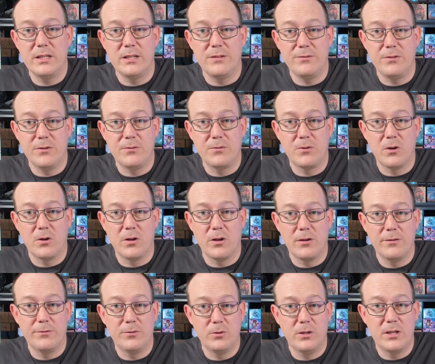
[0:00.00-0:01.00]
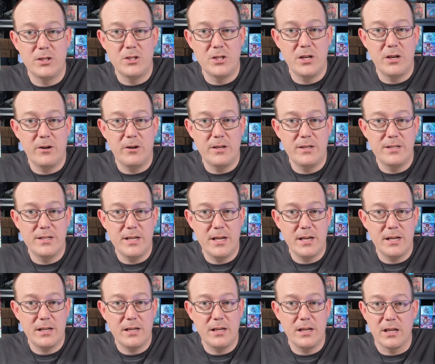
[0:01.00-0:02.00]
if you've got a full legendary
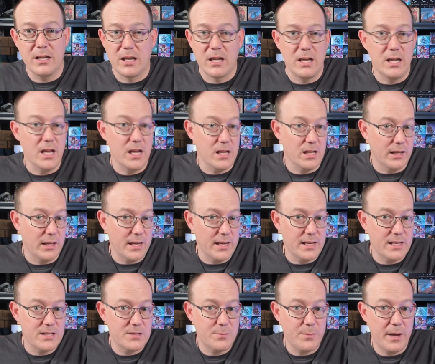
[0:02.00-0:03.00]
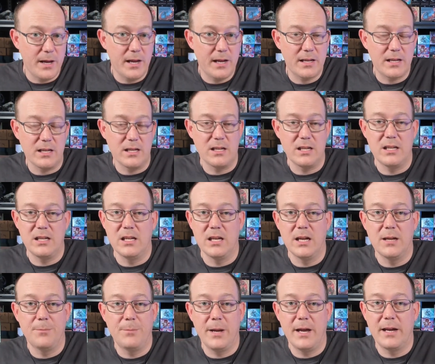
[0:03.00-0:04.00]
deck, it can get your lands back, you can
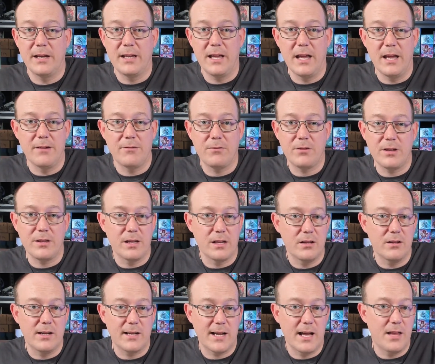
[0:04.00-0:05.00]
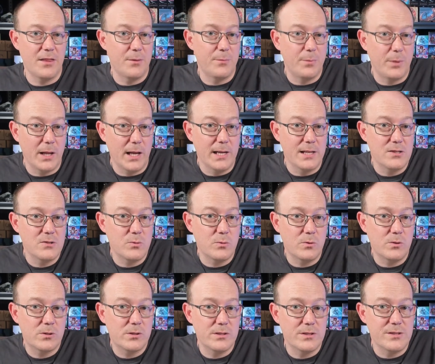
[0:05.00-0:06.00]
get back everything like other
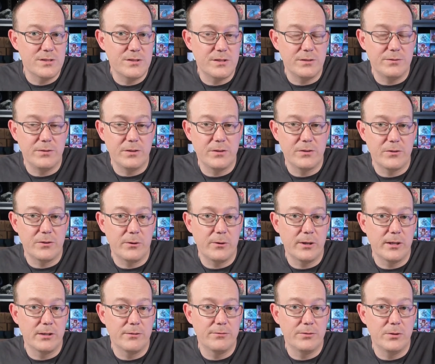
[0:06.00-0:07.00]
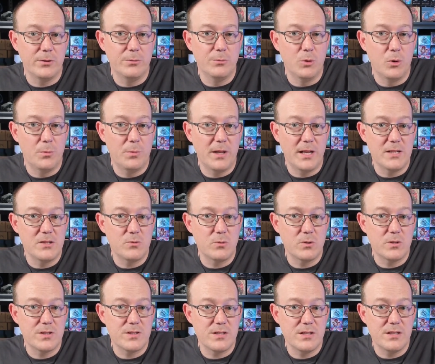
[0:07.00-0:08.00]
planeswalkers if you're throwing a few more
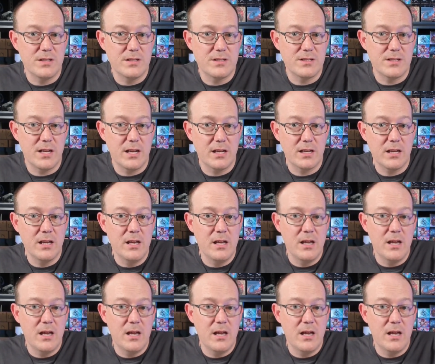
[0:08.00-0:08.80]
planeswalkers in this deck.